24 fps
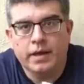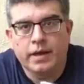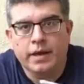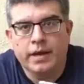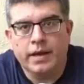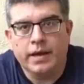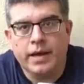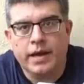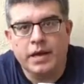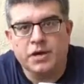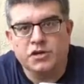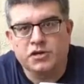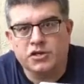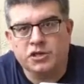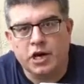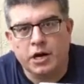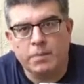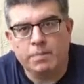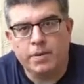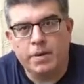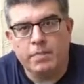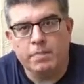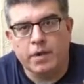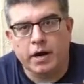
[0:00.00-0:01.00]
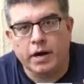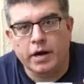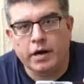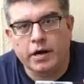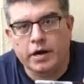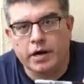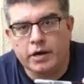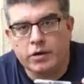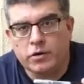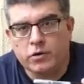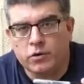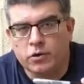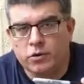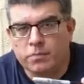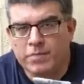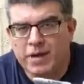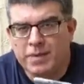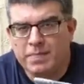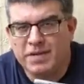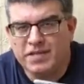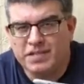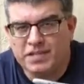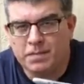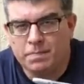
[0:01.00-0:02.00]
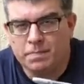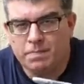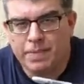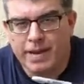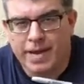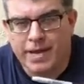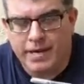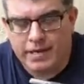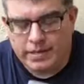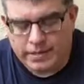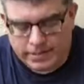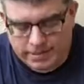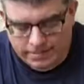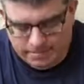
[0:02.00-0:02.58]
a Sharpie marker or maybe some paint,